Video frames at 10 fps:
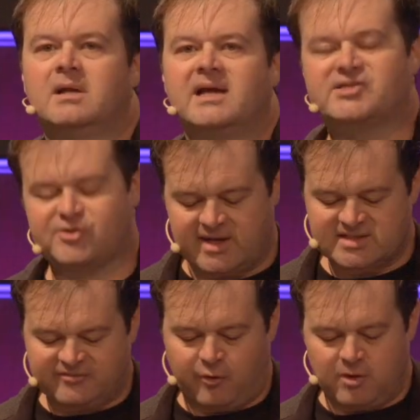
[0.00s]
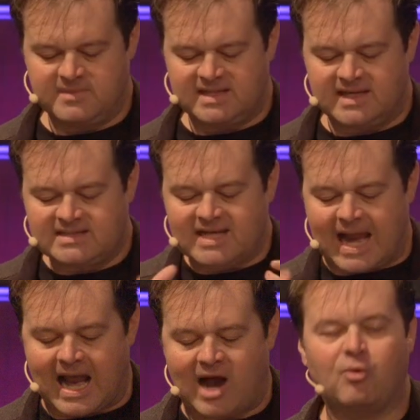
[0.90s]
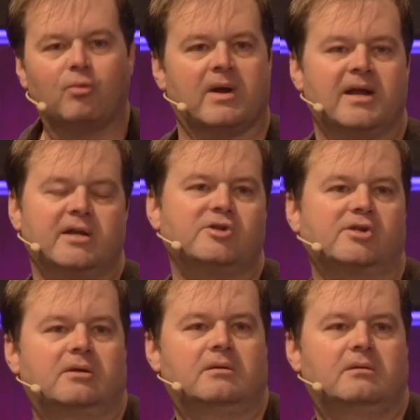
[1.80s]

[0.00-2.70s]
has transformed into outrage